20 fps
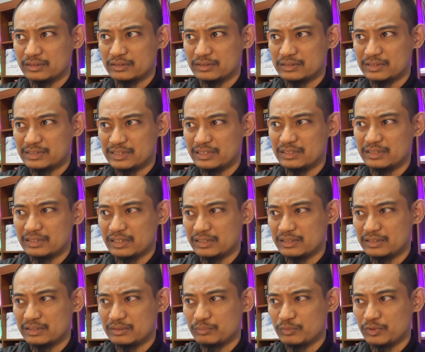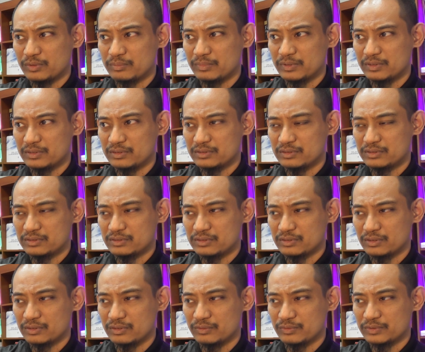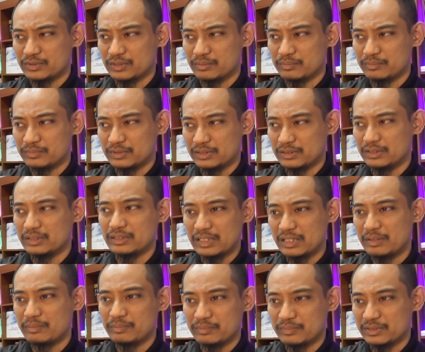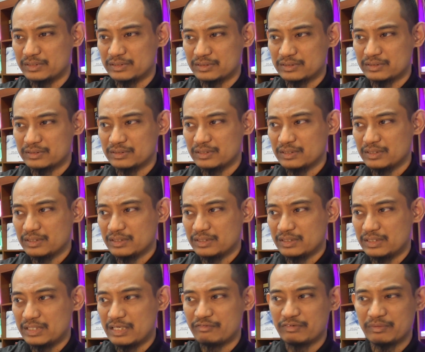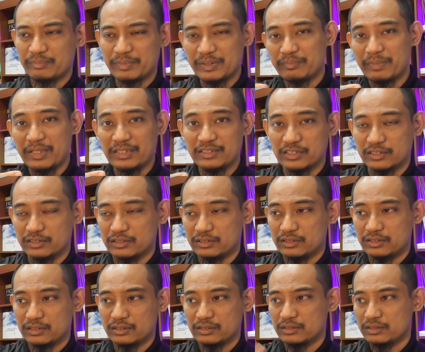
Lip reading: say that Muhammad Sallallahu Alaihi Wasallam the name is never being mentioned.